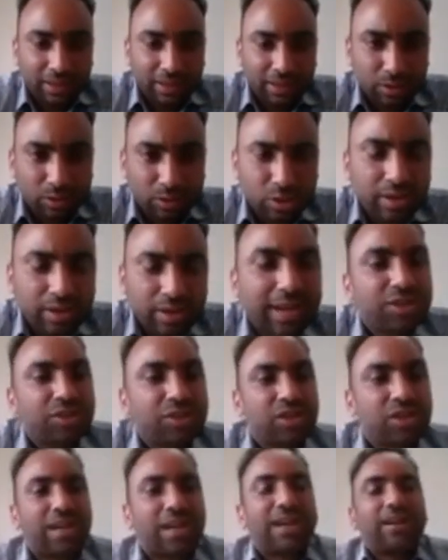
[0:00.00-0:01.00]
So let's
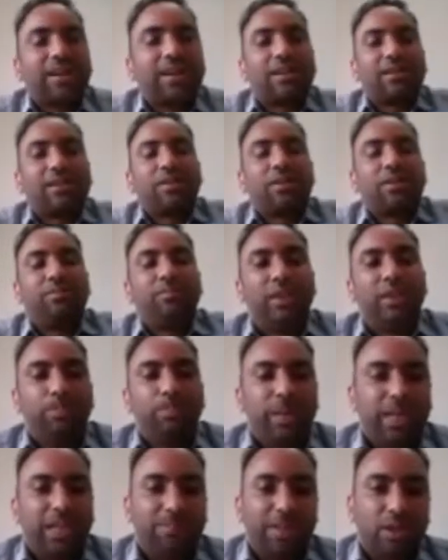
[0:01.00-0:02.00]
start with brief
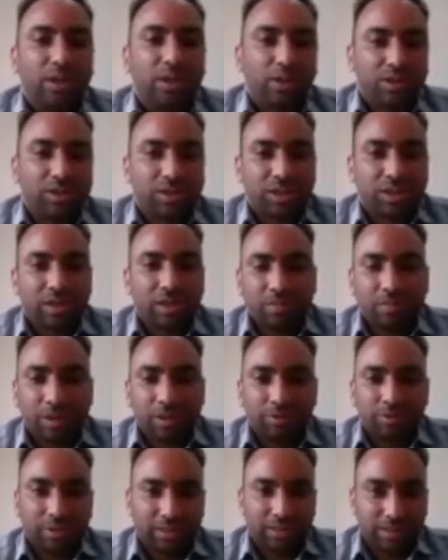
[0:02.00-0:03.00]
introduction about
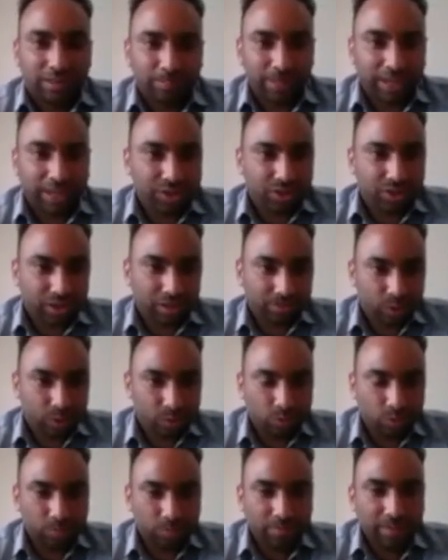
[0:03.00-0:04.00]
pedistram's
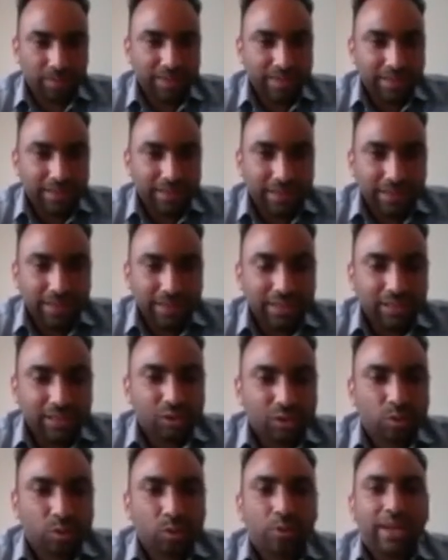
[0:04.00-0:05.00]
room. It is
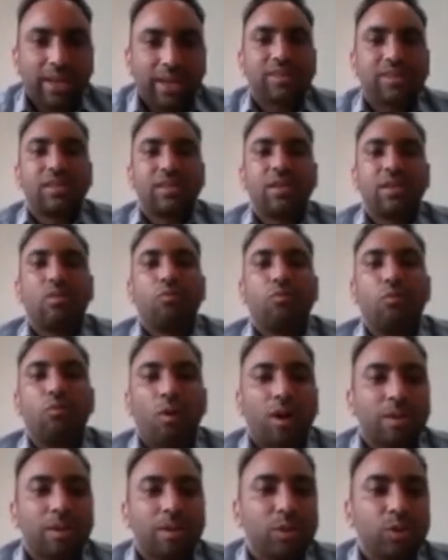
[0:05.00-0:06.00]
known as war
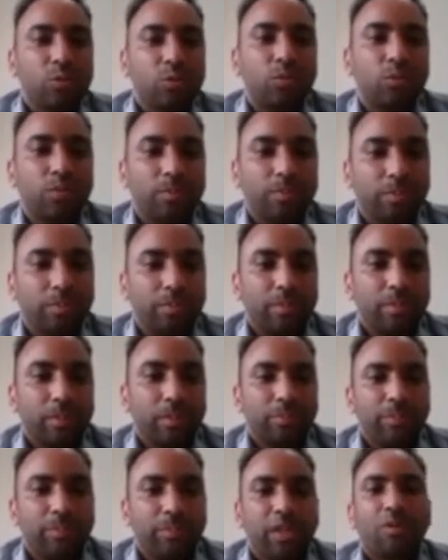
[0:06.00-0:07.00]
mushroom
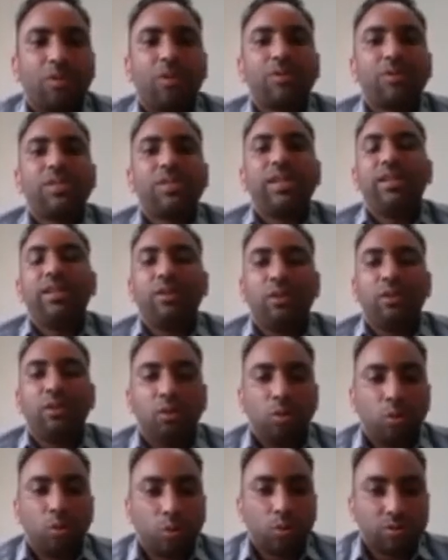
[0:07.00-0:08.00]
because it
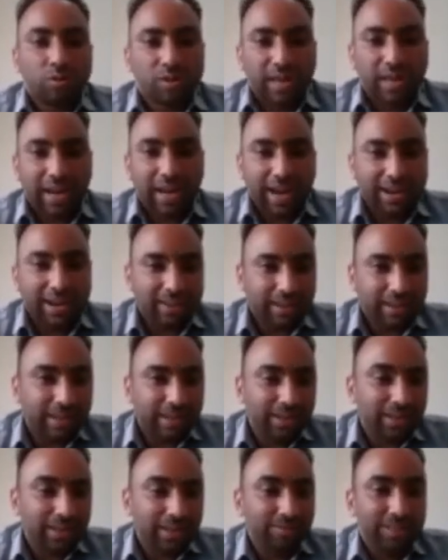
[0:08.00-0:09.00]
grows at
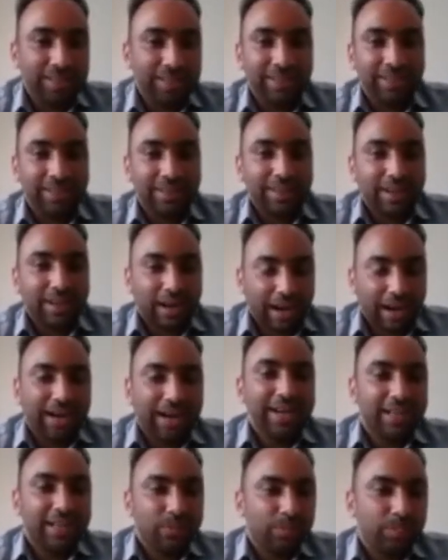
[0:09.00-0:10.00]
relatively high
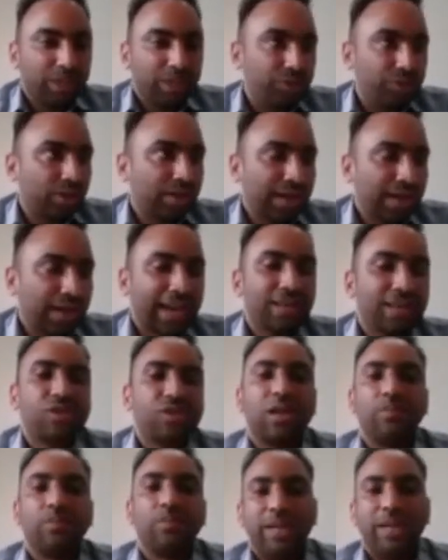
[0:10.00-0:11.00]
temperature as
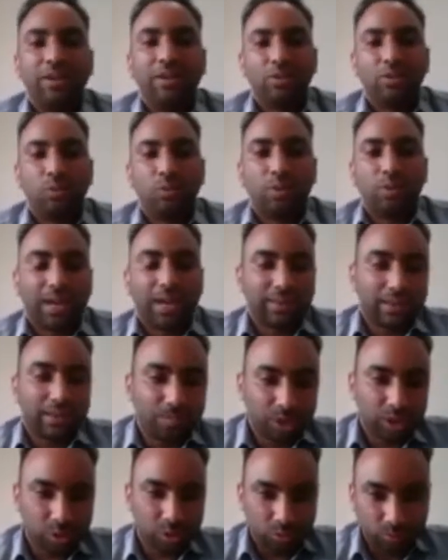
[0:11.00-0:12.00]
compared to other
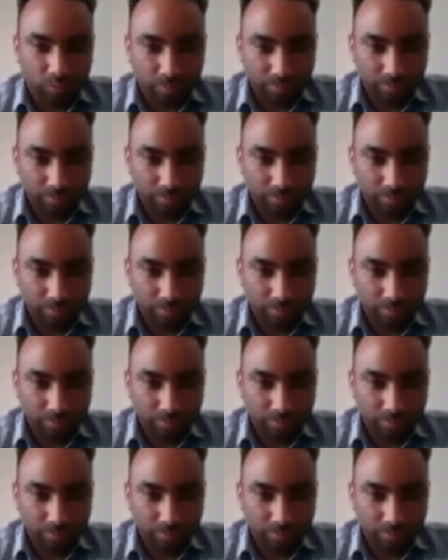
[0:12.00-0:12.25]
mushroom.